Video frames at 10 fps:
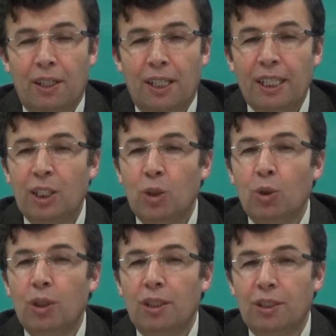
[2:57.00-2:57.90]
Let the
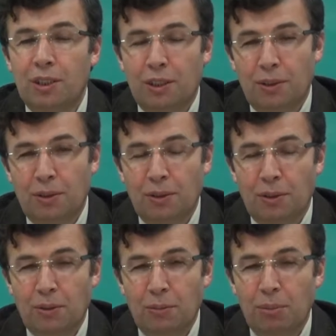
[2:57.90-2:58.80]
goodness
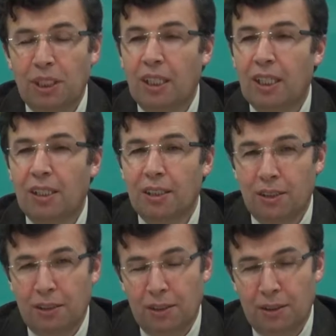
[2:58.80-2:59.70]
be
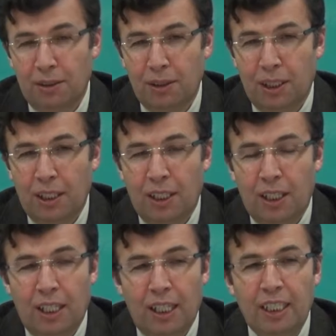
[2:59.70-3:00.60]
conquered,
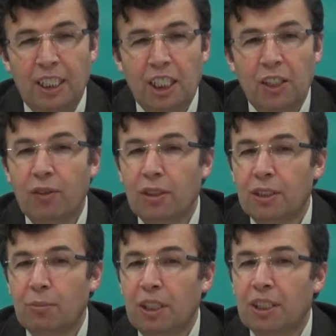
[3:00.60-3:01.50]
let the
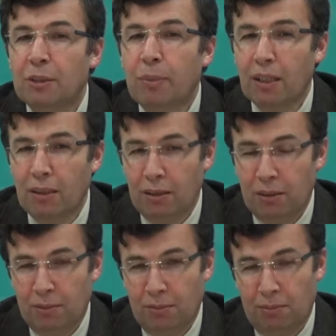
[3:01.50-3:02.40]
evils be
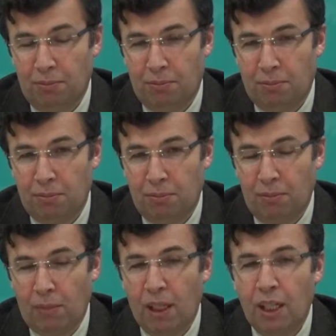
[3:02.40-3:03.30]
dispelled,
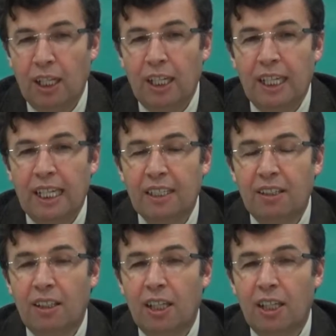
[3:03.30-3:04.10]
let the